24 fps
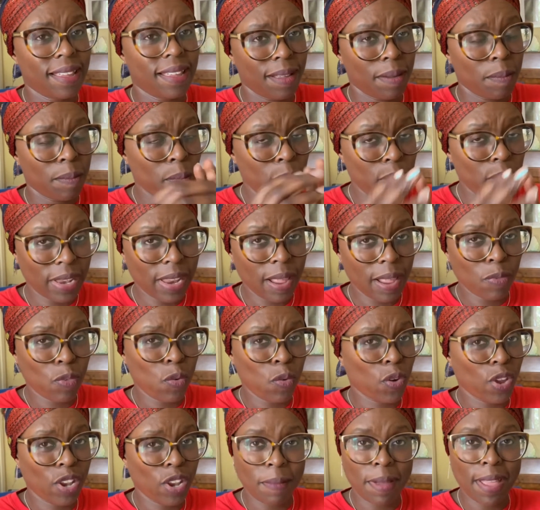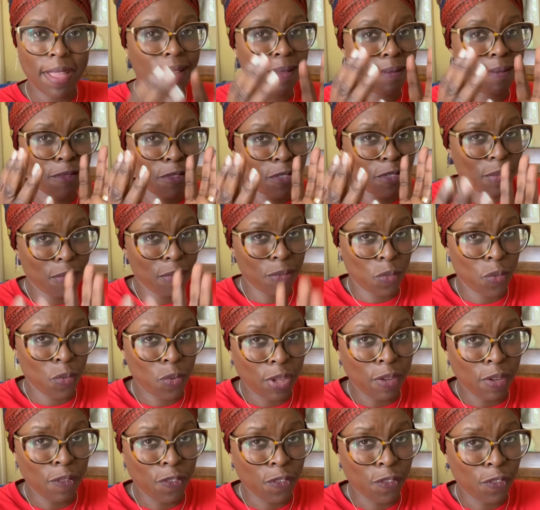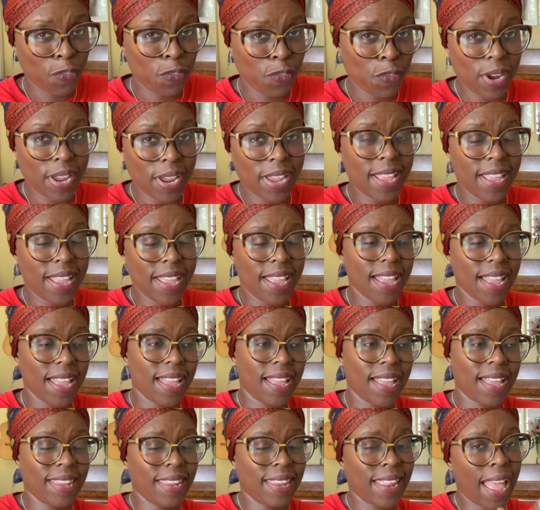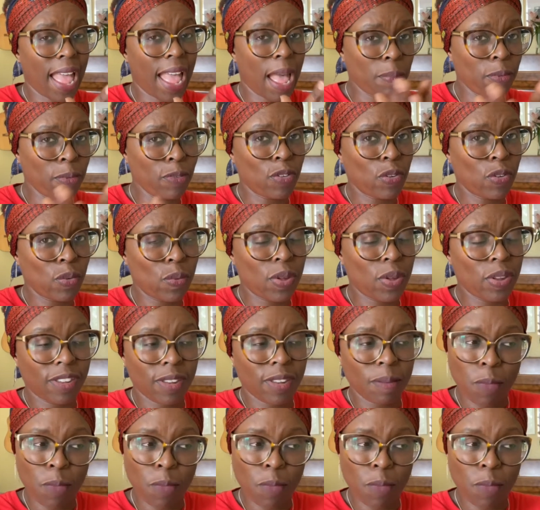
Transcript: Monday I'm talking about working for free, because it happens to us.